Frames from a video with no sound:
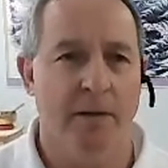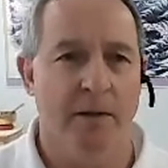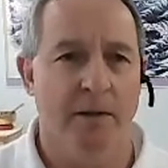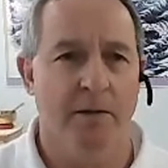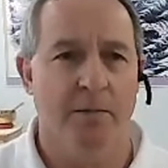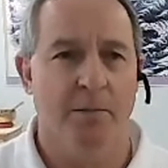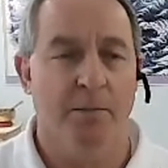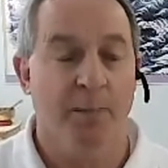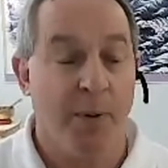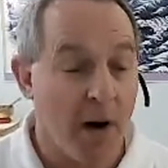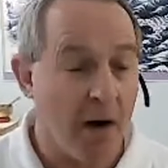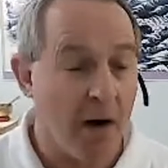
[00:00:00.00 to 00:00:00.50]
know, you
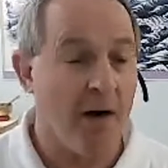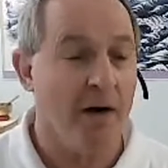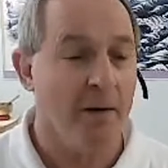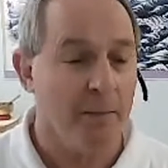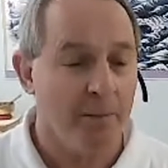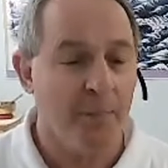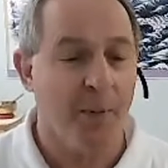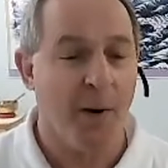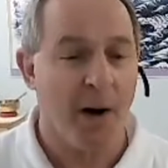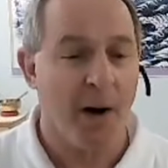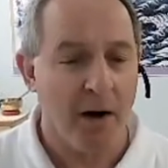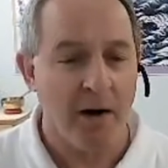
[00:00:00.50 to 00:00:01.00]
know,
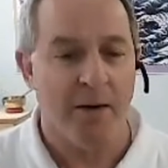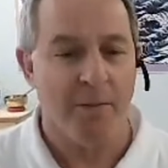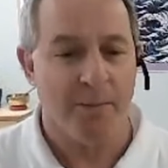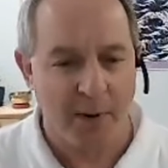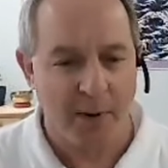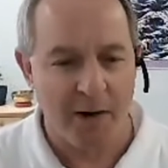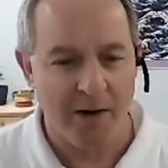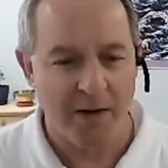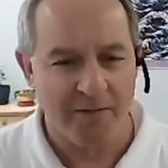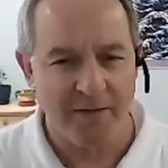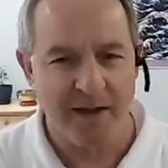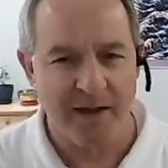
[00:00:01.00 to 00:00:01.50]
part, part,
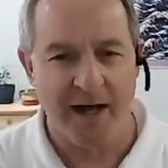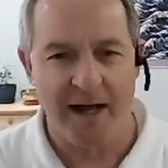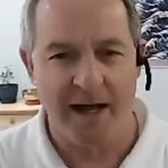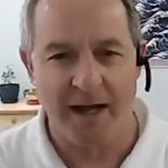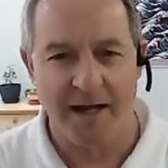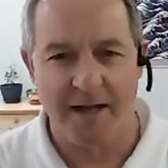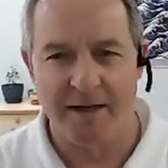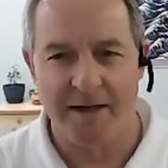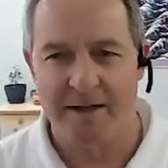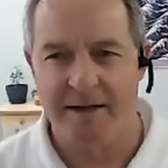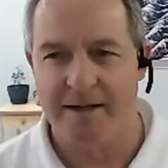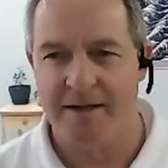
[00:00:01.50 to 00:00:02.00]
part of that,